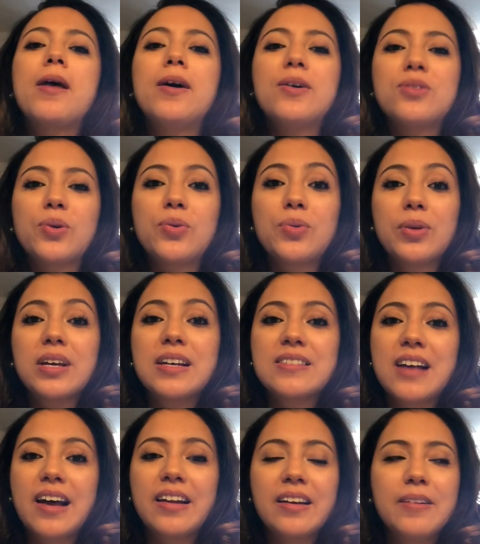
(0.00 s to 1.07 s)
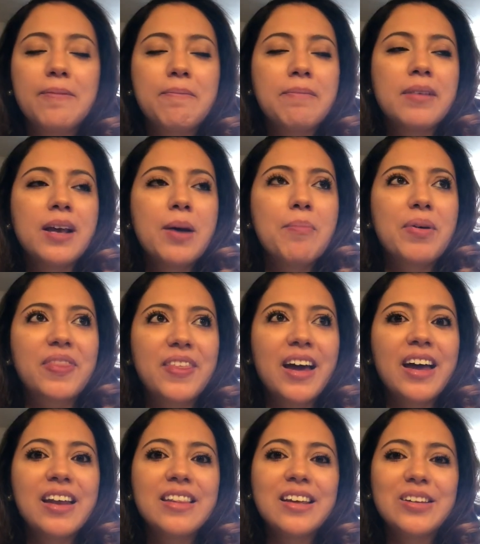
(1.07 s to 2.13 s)
So I was really excited. But
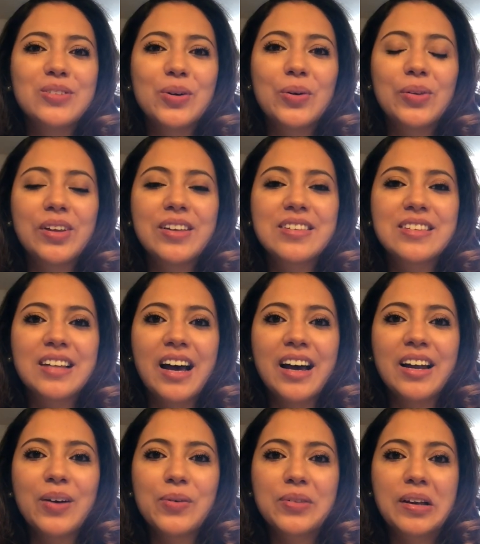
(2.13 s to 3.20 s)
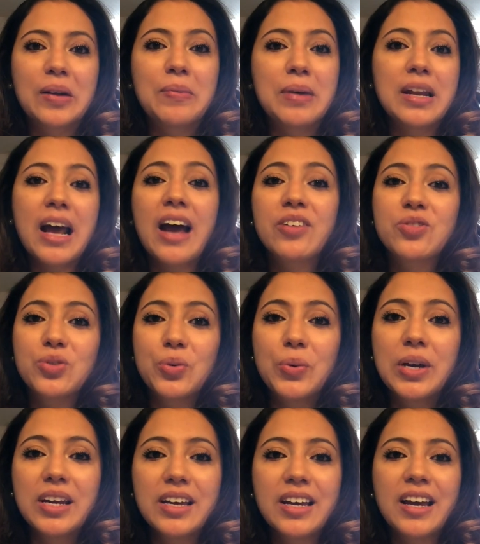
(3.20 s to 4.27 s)
then they told us that it was going to be an extra
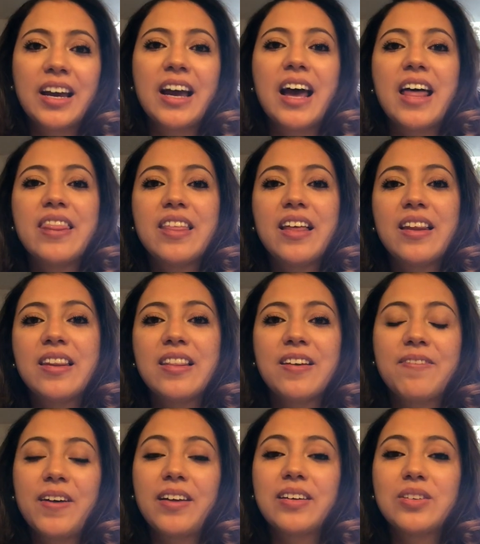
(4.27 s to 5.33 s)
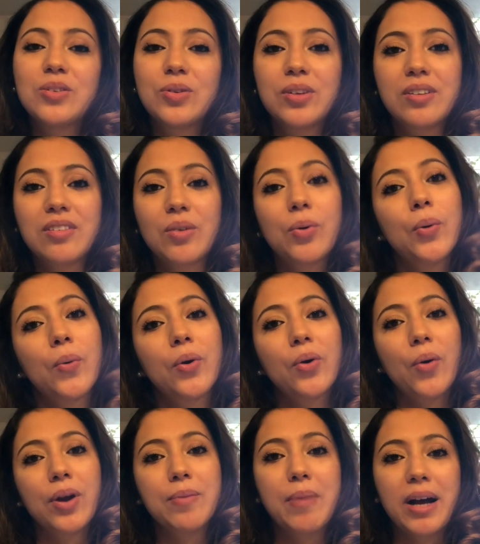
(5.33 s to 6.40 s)
week, and then they finally told us that we weren't
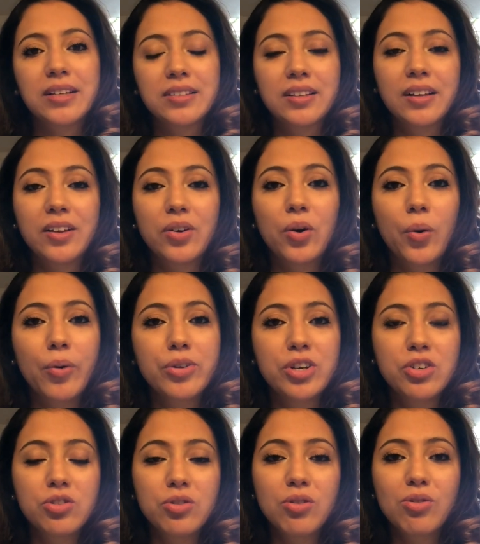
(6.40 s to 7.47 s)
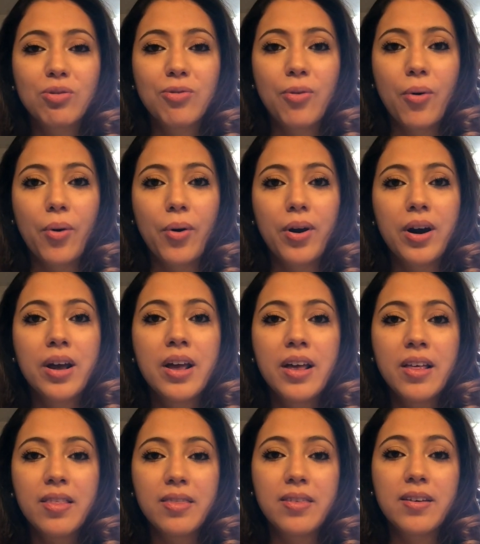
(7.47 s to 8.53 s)
going back to clinical rotations for
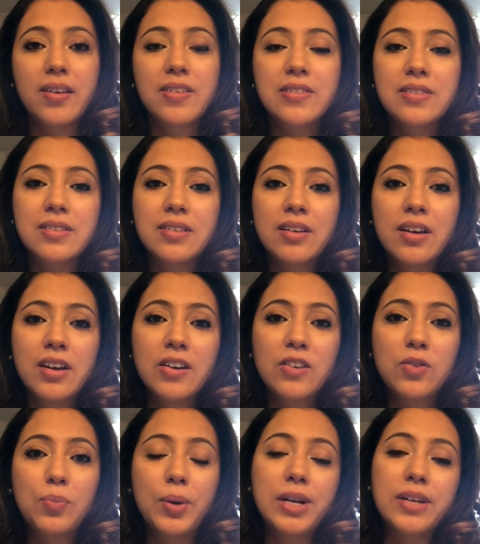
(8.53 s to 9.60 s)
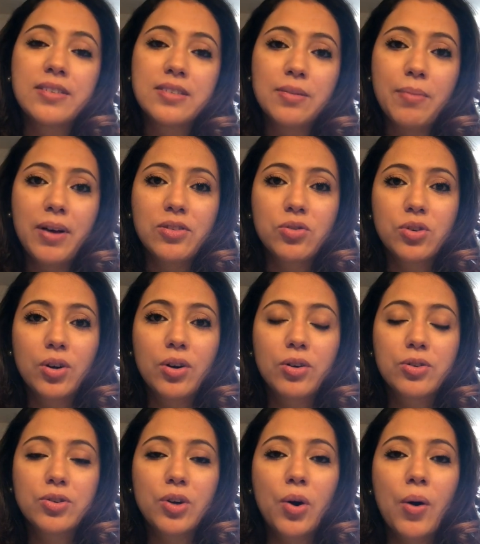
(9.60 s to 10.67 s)
this spring semester.
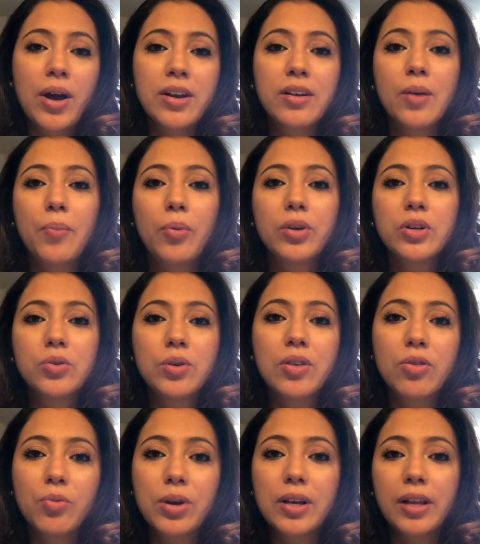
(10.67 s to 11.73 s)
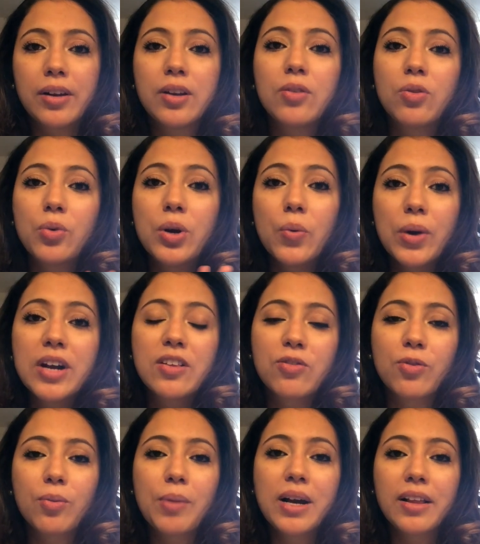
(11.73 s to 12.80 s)
So I ended up only doing 3 weeks
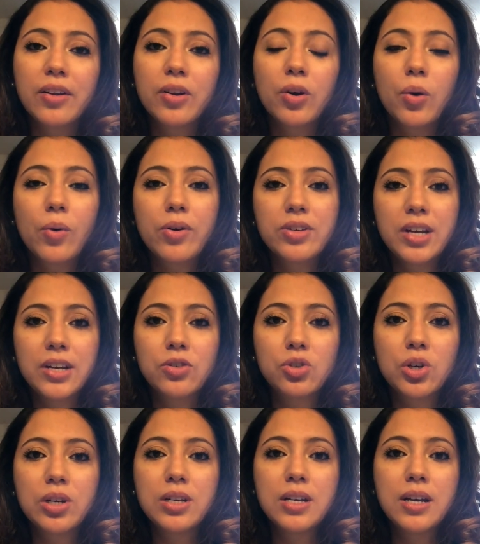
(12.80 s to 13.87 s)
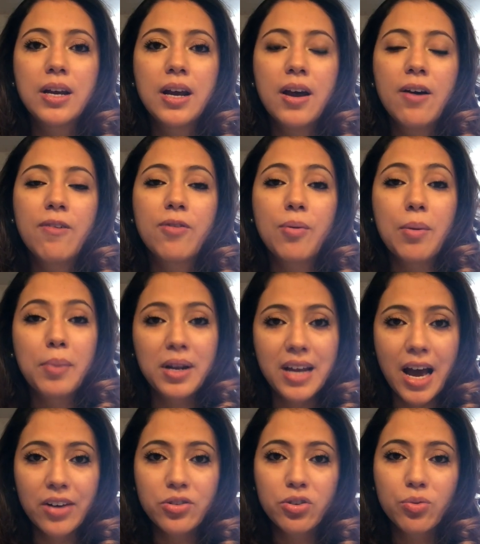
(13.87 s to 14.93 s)
for my clinical rotation, for my
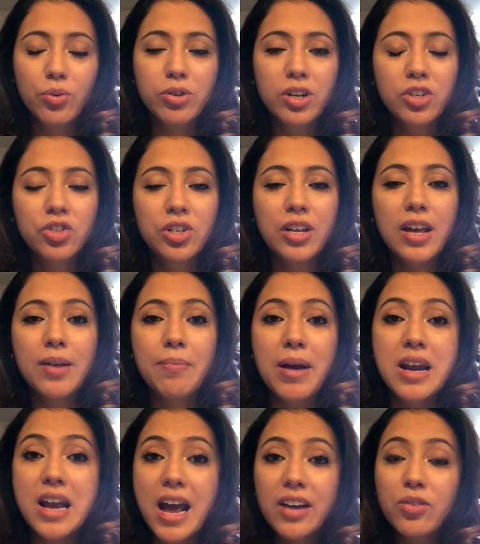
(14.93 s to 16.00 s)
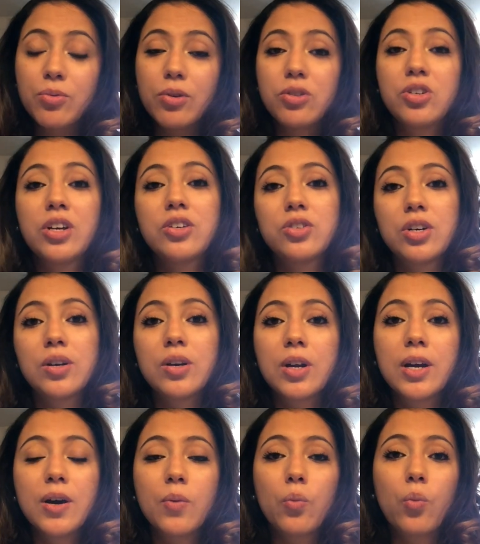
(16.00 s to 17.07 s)
pediatrics rotation, and my next rotation
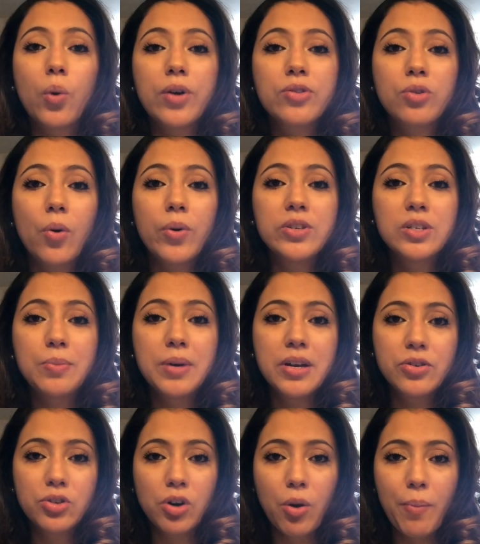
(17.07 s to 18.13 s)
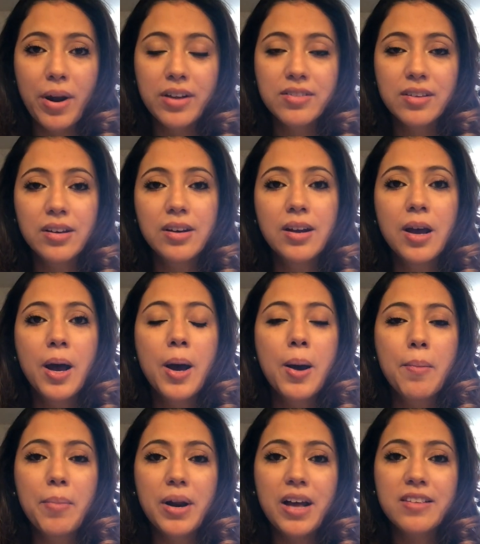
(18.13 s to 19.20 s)
was going to be internal medicine,
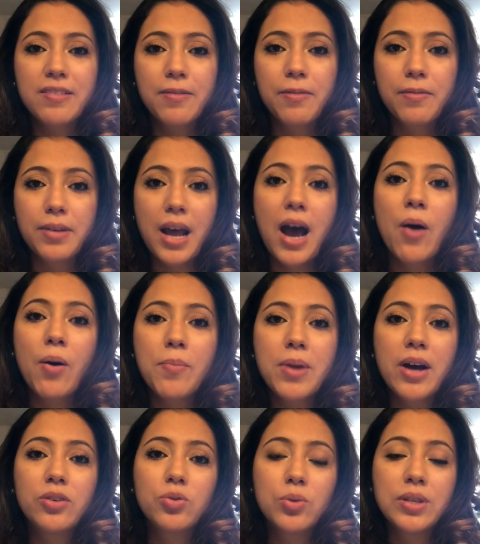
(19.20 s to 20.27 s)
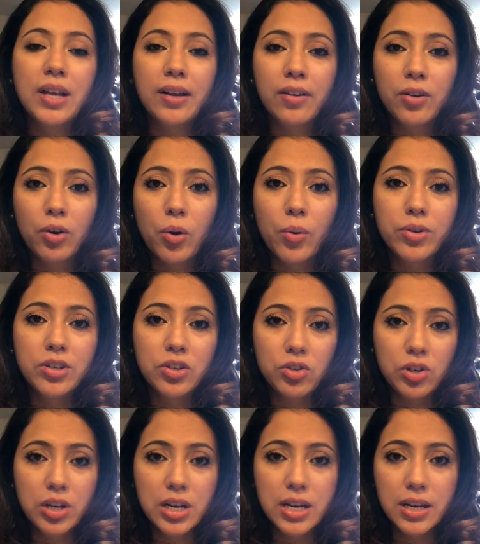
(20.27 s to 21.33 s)
but as of now I'm not doing the clinical
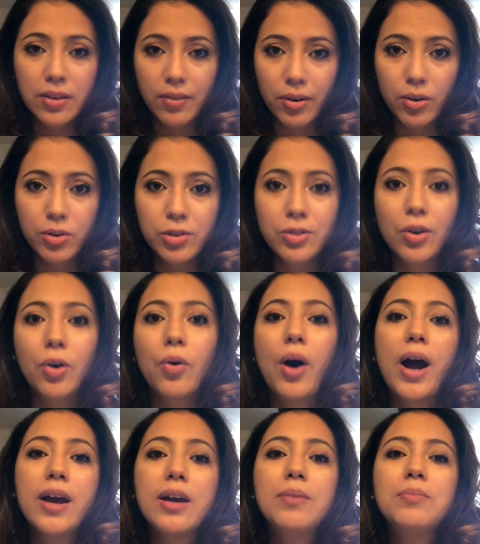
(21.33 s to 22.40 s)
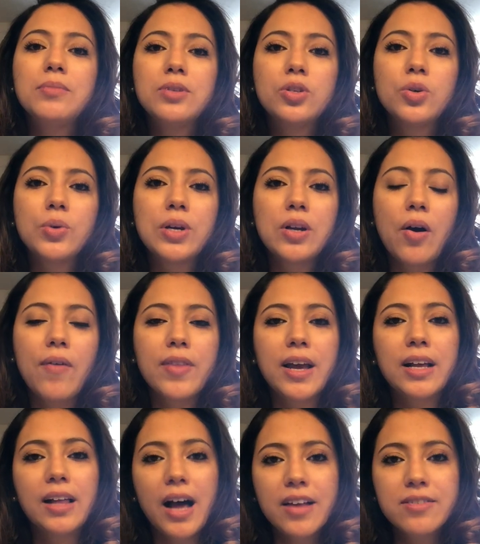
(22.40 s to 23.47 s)
rotation either. So I am doing online
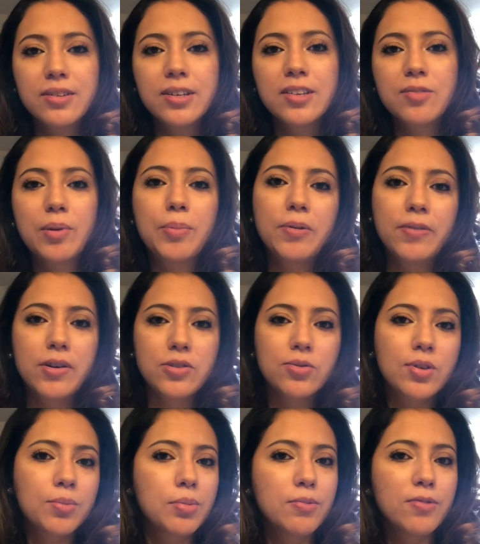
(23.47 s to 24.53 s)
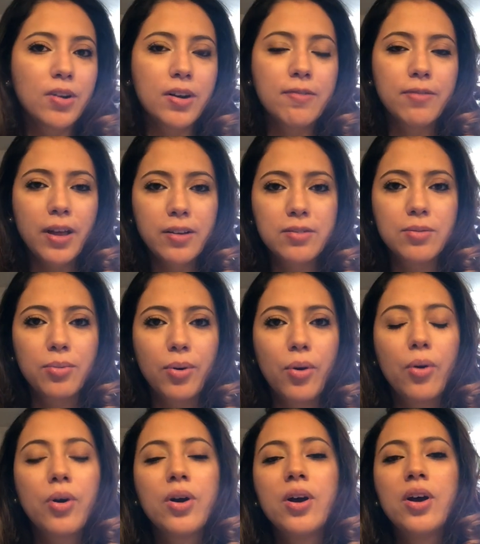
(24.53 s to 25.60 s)
classes. My professors have been very
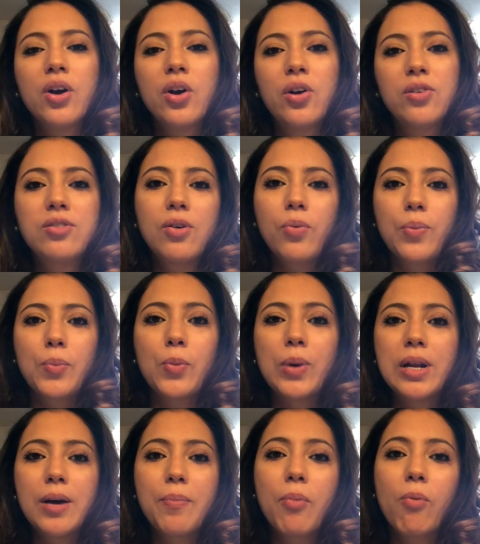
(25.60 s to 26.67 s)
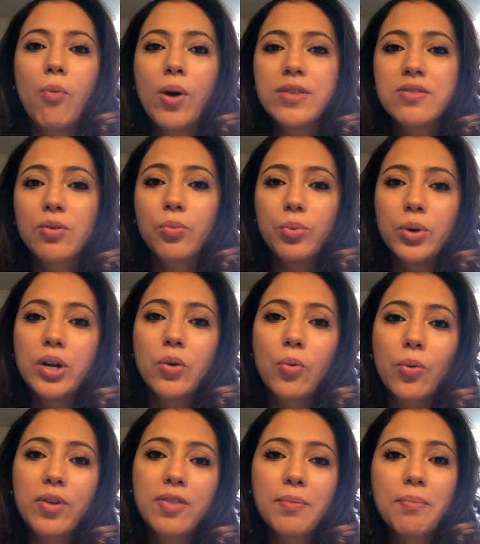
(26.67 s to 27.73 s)
flexible, so we meet up once a week
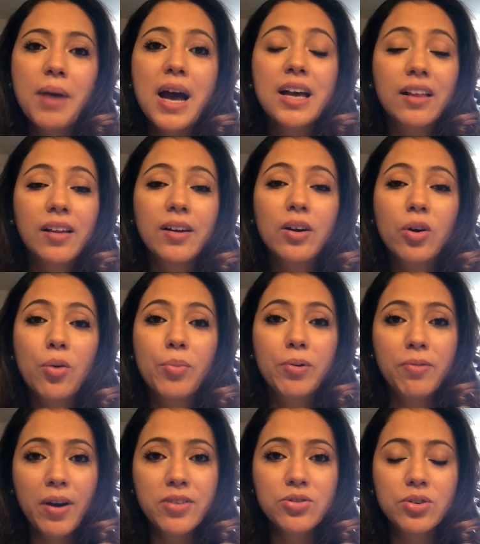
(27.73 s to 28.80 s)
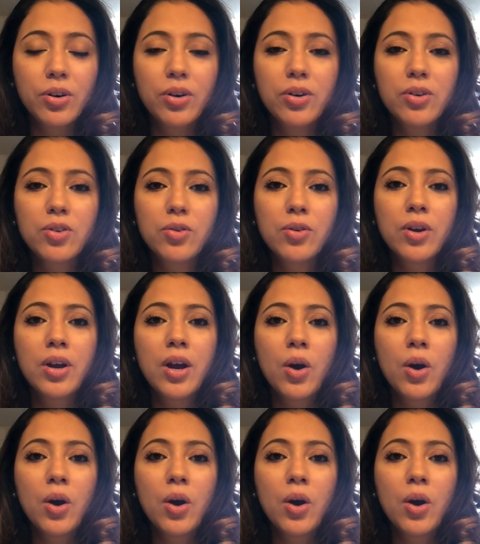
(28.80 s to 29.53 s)
with my clinical professors.